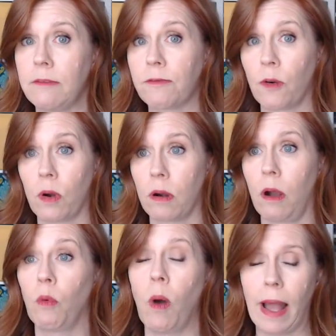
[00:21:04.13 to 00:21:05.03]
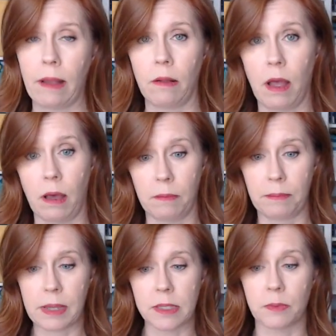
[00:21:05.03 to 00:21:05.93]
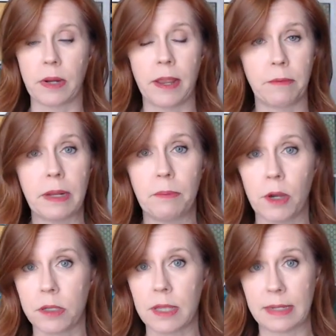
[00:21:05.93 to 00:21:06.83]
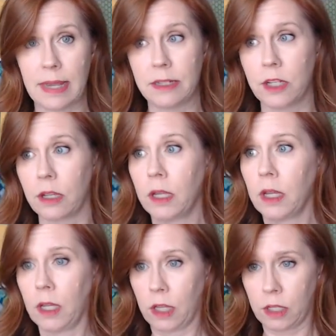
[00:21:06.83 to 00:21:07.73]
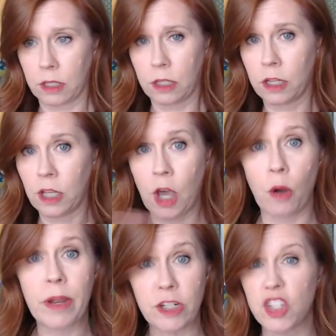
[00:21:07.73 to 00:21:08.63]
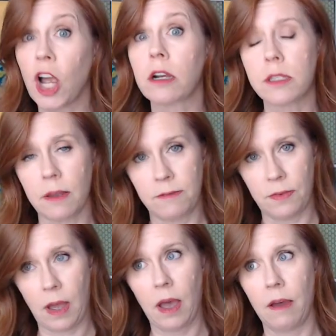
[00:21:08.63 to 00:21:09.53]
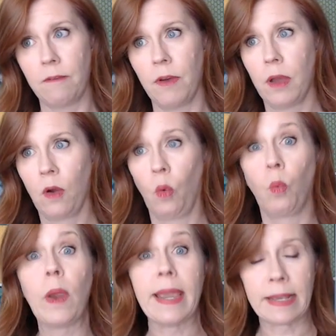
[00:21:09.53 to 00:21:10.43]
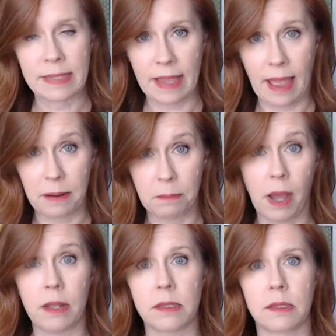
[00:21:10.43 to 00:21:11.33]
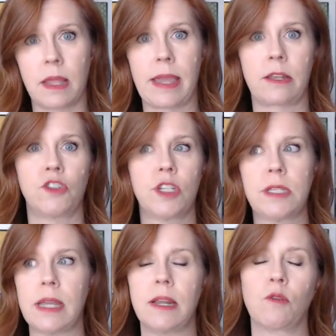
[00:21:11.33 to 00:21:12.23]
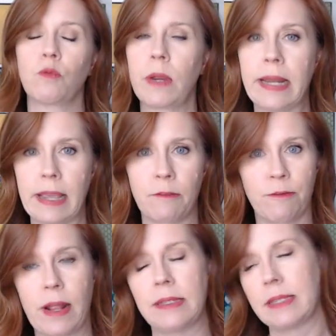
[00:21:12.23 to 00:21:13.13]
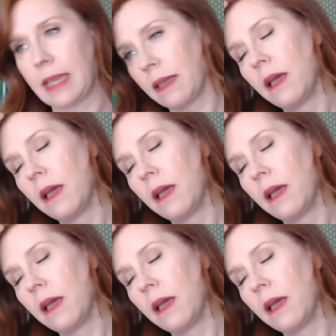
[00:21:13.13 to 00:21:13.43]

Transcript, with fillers: for a while. Um, because when I read books, I tend to go in chunks of, of weeks and months, like just in a reading frenzy.